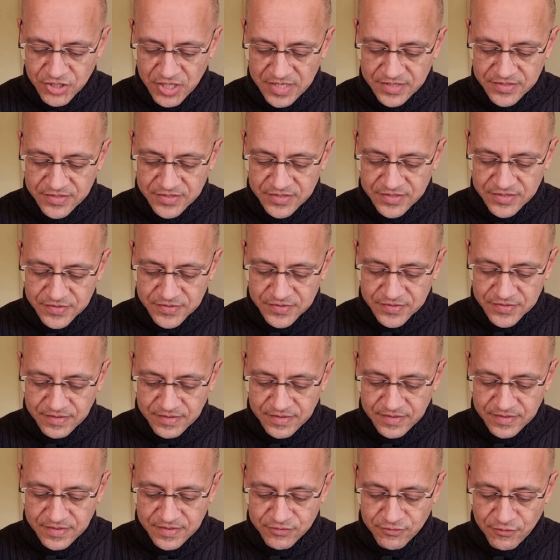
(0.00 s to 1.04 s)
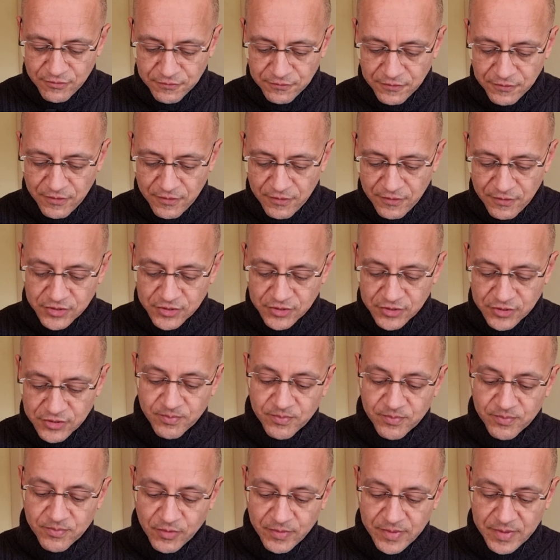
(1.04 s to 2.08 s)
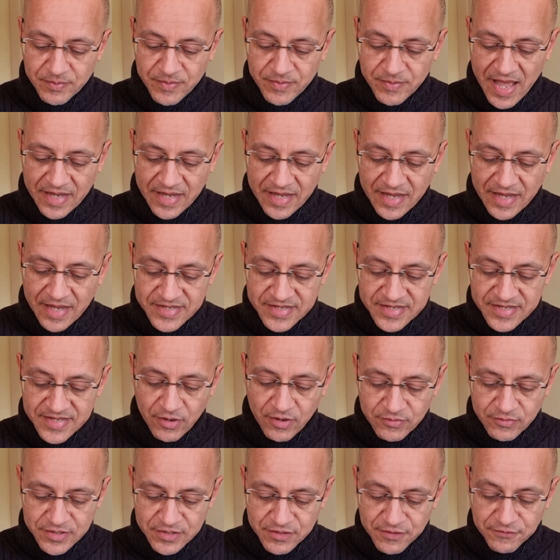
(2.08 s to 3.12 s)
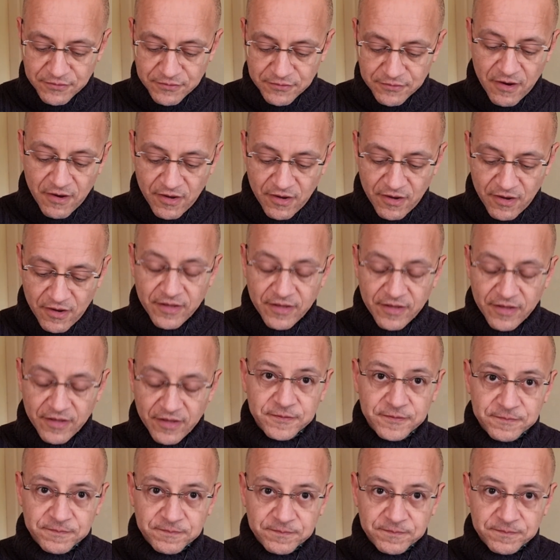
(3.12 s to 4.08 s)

Jesus is referring to coming back. He's now going to the Father,